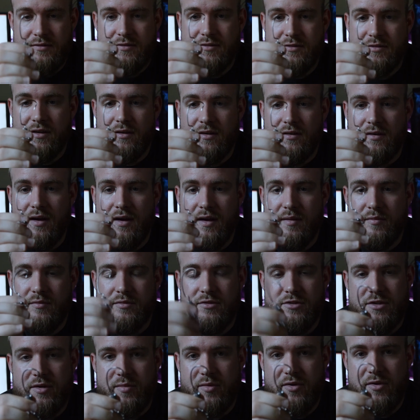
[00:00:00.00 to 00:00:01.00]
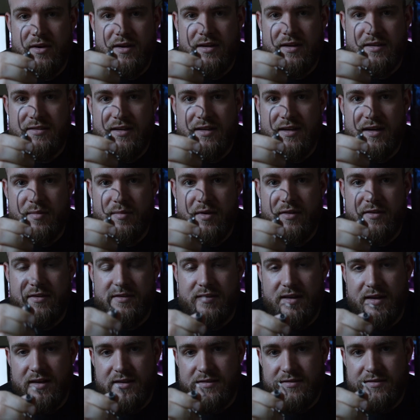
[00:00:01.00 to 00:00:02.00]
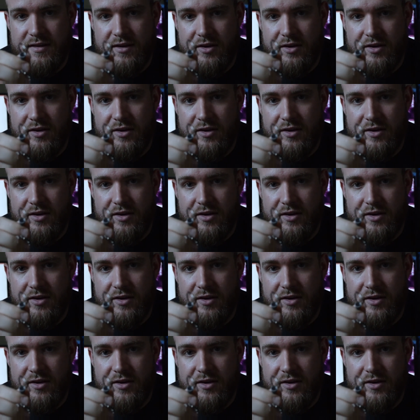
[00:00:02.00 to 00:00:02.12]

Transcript: So I'm super excited about this, guys.